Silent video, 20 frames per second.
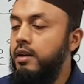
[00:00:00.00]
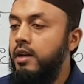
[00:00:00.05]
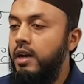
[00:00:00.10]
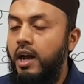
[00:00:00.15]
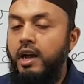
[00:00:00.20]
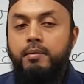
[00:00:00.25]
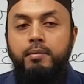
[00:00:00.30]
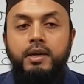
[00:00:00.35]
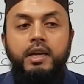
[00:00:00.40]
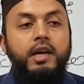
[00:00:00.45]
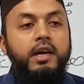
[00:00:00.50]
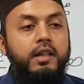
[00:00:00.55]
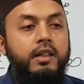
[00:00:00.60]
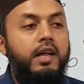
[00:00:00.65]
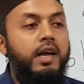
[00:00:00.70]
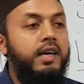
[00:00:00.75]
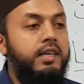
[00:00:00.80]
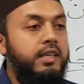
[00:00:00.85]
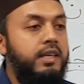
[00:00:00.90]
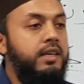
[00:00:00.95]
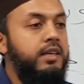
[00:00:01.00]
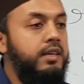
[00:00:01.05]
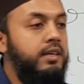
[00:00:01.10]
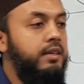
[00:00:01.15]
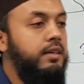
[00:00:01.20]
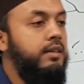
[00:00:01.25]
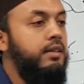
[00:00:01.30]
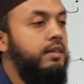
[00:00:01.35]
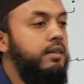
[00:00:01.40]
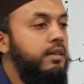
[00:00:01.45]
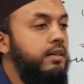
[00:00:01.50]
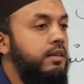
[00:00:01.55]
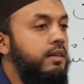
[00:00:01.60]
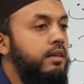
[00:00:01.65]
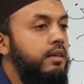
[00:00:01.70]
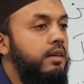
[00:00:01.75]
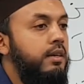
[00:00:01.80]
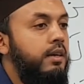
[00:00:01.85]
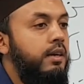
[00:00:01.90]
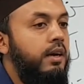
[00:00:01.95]
I am a girl. Ana?
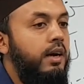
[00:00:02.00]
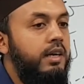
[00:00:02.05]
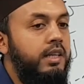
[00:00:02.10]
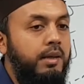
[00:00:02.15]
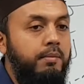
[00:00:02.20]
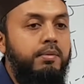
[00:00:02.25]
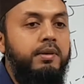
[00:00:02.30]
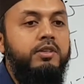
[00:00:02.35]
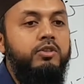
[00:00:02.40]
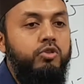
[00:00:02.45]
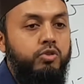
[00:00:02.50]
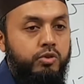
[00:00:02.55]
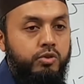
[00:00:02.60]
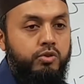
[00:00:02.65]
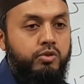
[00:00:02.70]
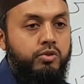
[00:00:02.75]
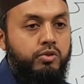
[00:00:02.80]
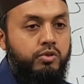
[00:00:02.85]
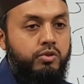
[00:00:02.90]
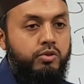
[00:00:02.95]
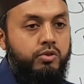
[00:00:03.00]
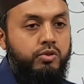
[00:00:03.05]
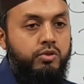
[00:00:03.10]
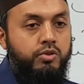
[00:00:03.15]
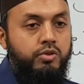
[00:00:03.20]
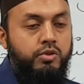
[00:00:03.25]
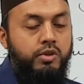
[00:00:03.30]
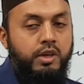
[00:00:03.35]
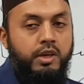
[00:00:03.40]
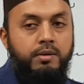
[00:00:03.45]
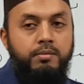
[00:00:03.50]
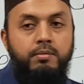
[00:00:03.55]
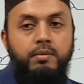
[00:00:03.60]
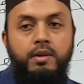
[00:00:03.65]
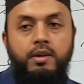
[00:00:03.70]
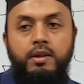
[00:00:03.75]
Ana bintun. Mm-hmm. Yeah?